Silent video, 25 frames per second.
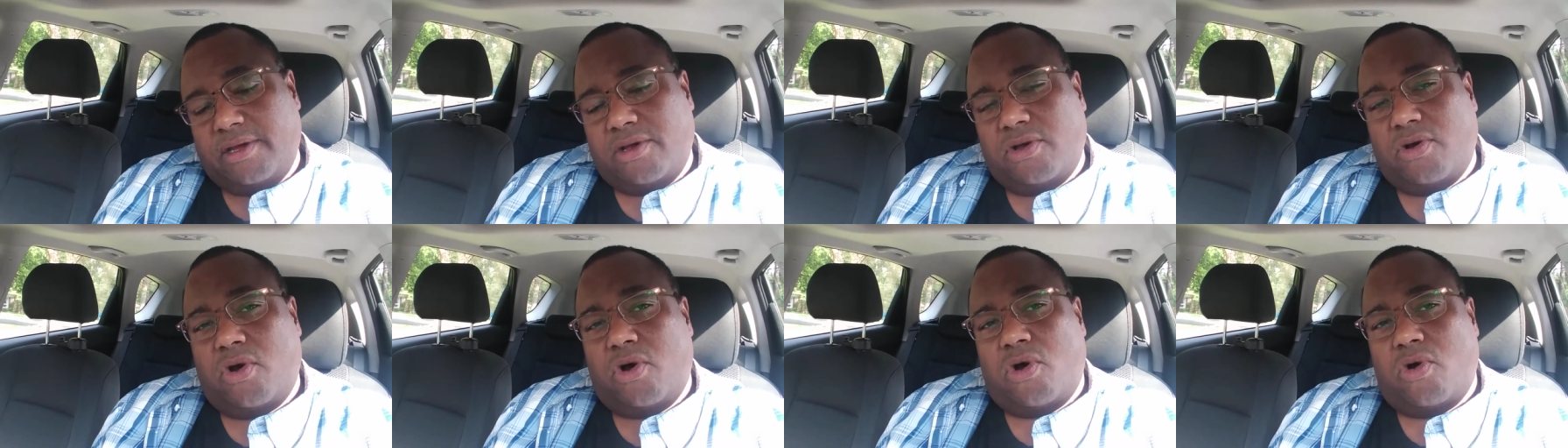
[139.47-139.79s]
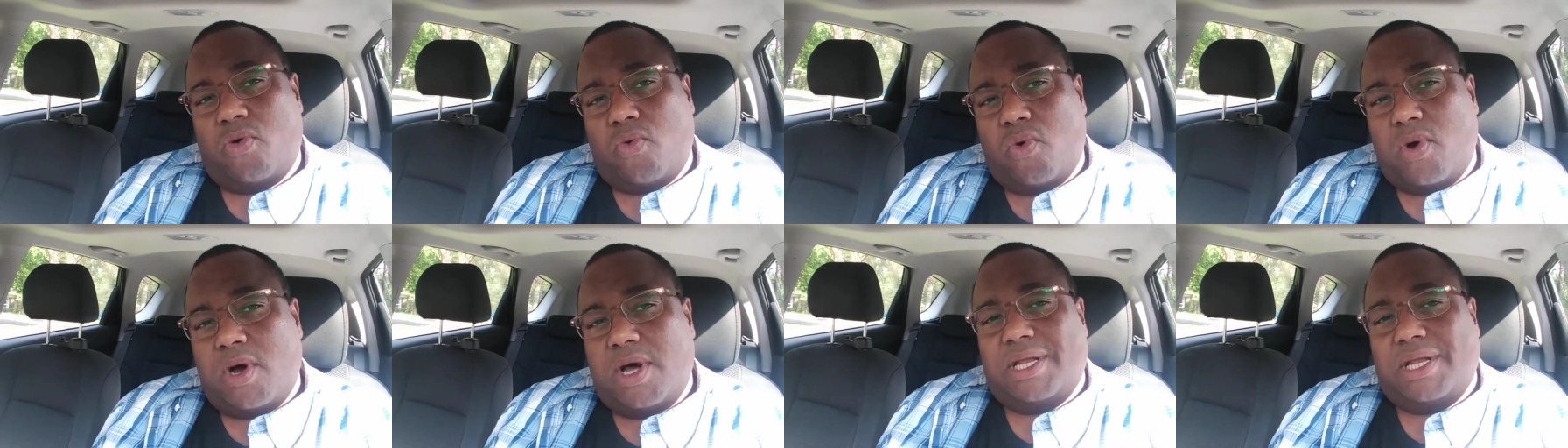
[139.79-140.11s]
or
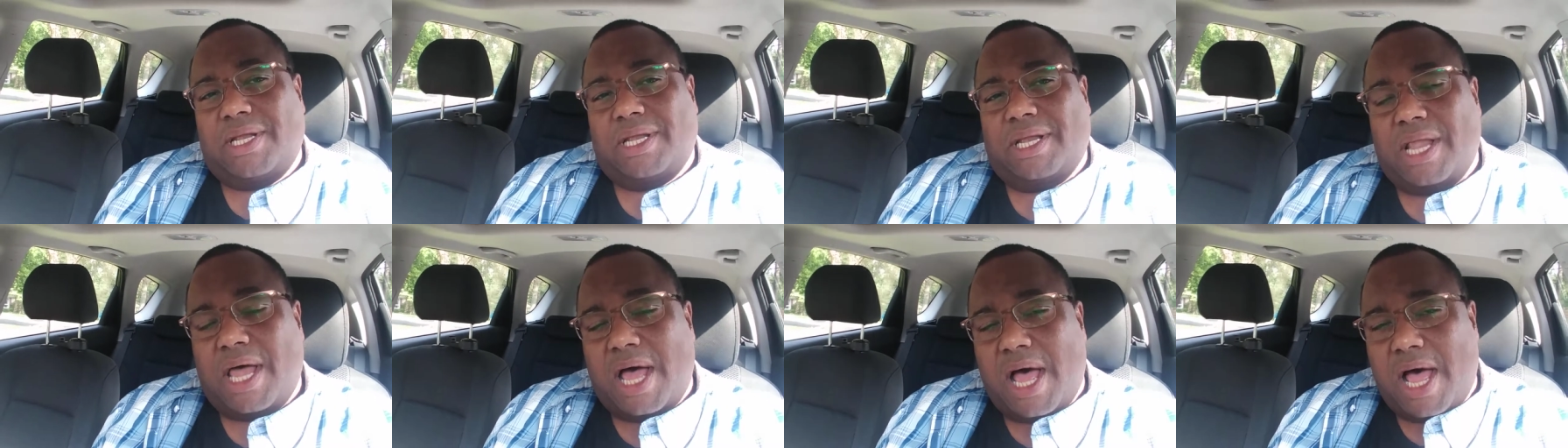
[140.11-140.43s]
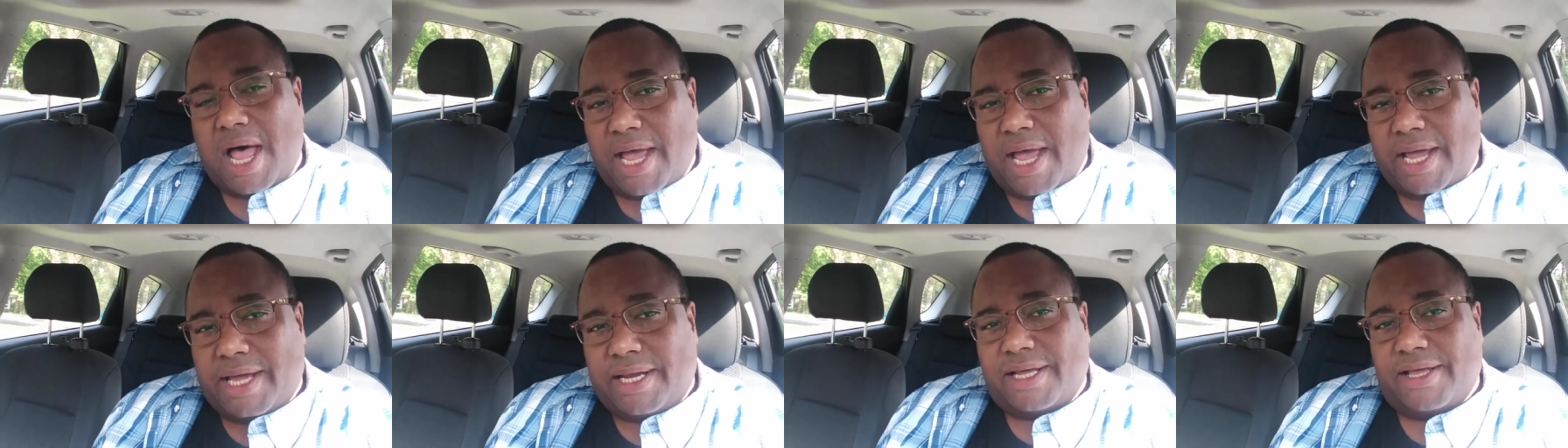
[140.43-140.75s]
one
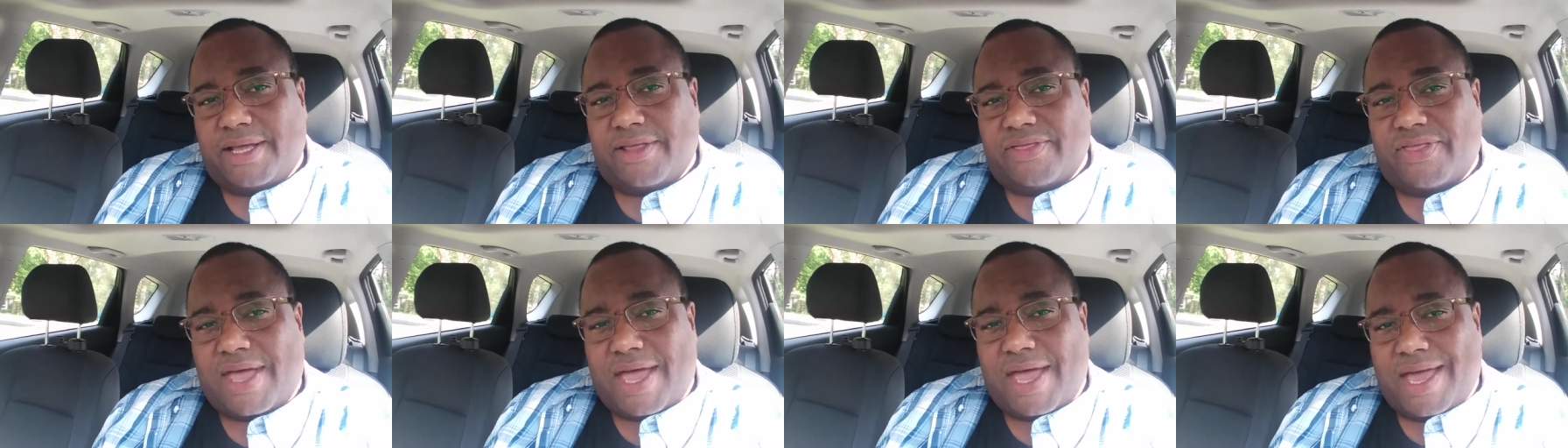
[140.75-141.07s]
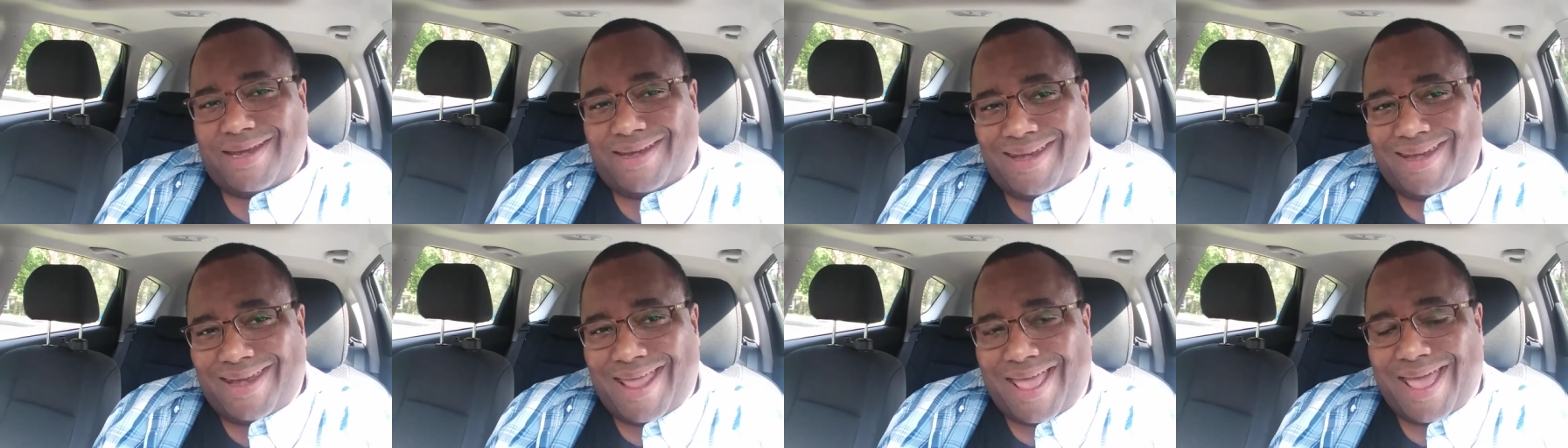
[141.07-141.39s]
line in that
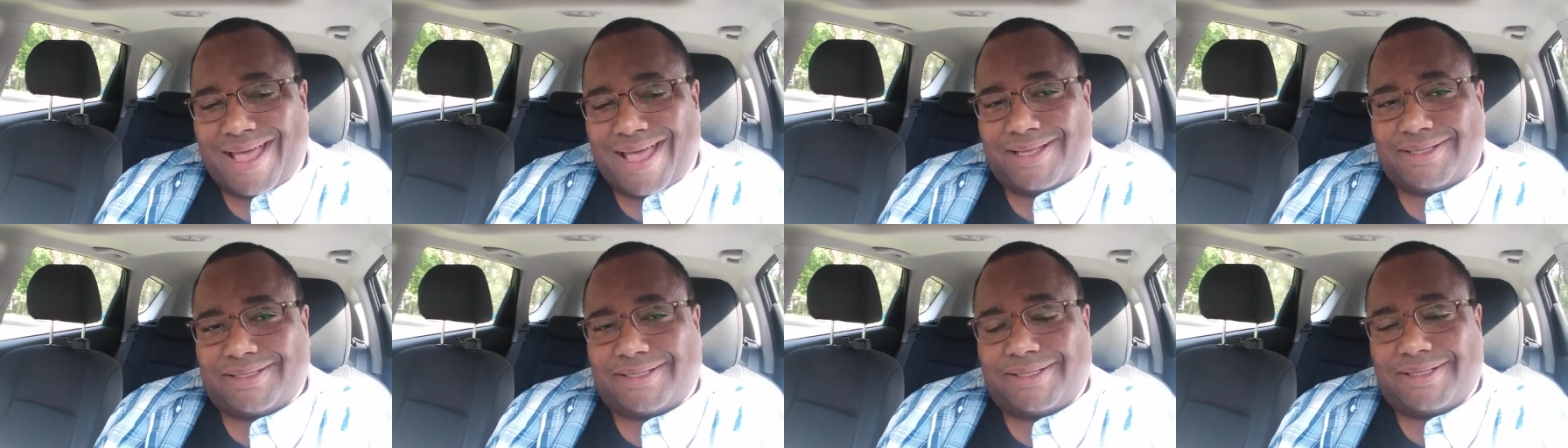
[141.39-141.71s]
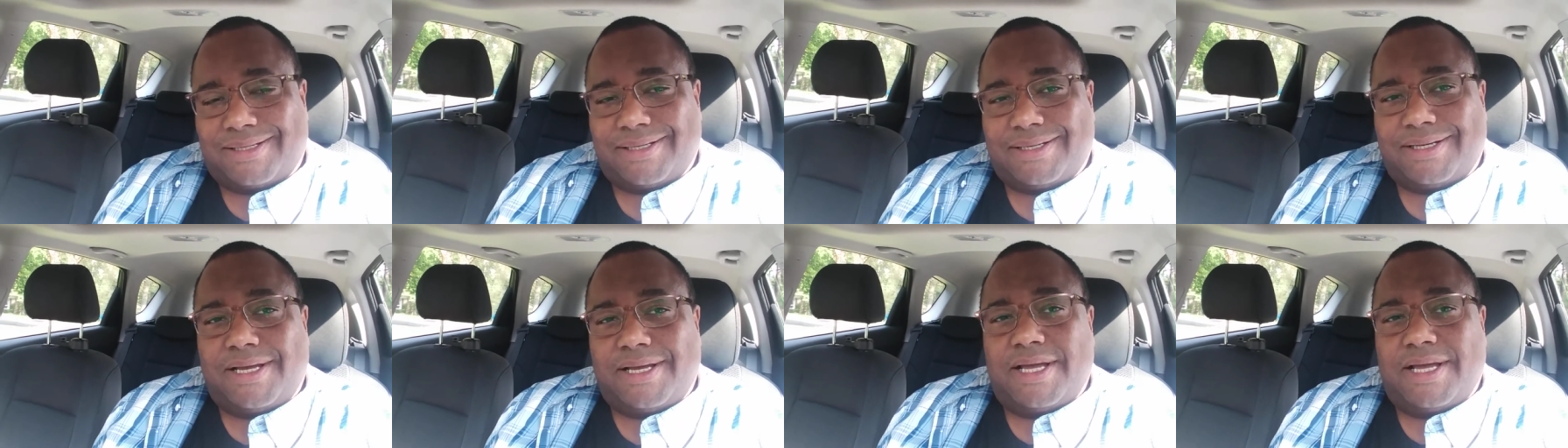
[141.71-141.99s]
net